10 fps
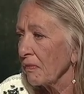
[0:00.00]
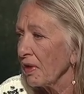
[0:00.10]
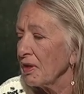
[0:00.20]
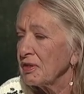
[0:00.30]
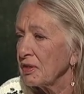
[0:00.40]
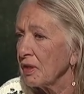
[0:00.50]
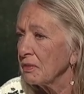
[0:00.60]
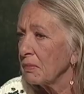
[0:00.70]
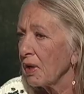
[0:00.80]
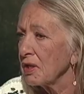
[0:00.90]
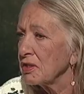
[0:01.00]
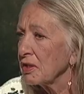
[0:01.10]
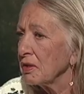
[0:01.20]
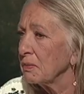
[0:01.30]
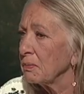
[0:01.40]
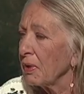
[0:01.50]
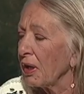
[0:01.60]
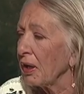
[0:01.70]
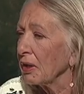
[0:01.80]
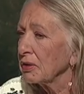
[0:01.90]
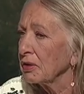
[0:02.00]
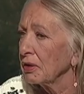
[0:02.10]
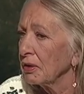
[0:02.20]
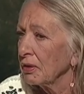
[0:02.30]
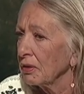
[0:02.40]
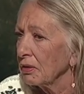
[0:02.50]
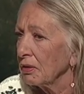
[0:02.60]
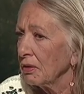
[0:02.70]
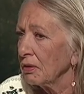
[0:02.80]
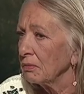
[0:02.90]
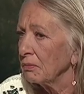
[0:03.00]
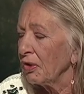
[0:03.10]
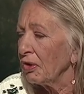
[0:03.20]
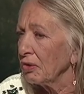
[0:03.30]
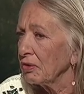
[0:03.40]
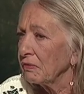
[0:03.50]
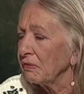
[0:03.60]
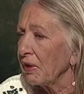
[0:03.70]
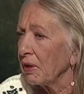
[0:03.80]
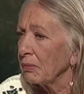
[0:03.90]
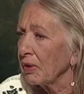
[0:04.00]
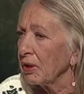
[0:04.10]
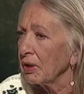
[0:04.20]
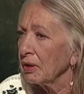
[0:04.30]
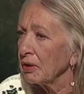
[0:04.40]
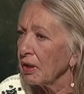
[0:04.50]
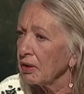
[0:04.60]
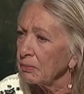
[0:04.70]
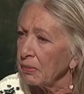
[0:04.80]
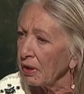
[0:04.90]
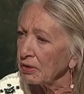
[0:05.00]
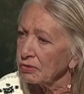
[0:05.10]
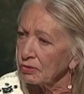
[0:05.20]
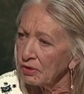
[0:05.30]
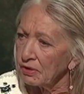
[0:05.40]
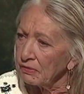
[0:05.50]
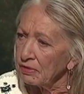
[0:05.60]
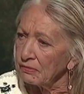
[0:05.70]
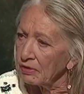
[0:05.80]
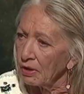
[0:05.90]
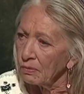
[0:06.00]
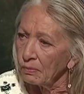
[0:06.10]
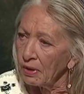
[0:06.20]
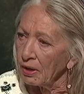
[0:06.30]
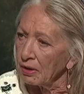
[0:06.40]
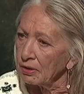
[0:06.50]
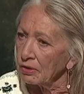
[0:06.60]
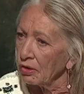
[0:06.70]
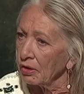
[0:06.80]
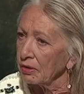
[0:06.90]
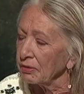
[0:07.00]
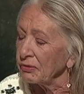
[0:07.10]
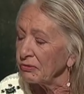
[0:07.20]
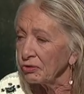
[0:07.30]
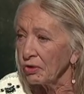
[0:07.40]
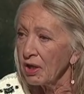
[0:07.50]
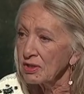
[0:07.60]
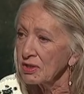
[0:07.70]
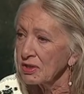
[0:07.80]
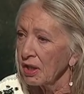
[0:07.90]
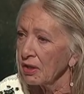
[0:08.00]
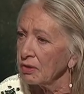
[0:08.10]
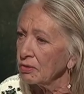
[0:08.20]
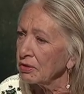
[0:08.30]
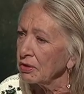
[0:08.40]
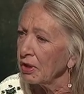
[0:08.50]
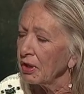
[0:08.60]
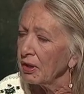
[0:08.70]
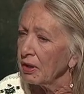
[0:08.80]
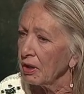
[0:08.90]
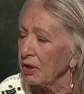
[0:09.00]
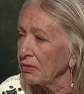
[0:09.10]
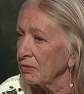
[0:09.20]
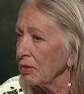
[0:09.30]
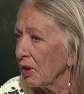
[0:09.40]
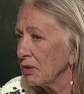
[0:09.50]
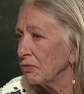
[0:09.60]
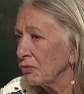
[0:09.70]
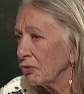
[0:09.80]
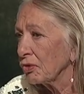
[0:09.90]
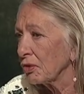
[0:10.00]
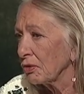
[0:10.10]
It's had a major impact on the family, and that impact will never ever go away, like for us as adults and, and for the